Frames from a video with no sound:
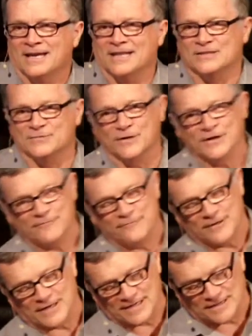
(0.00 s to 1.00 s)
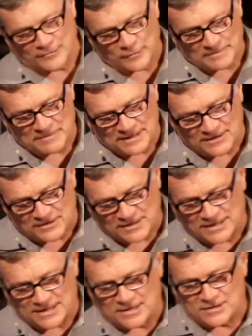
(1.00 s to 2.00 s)
it's very fitting that we be
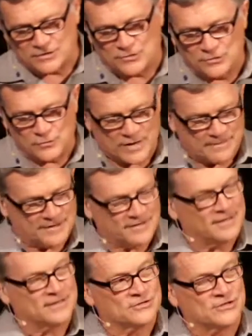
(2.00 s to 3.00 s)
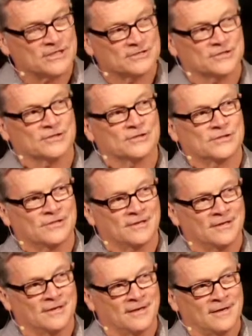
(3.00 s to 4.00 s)
looking at two women that Jesus
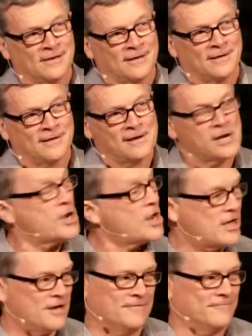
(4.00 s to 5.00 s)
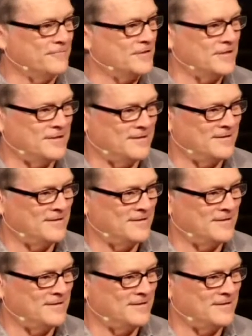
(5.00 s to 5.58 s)
loved,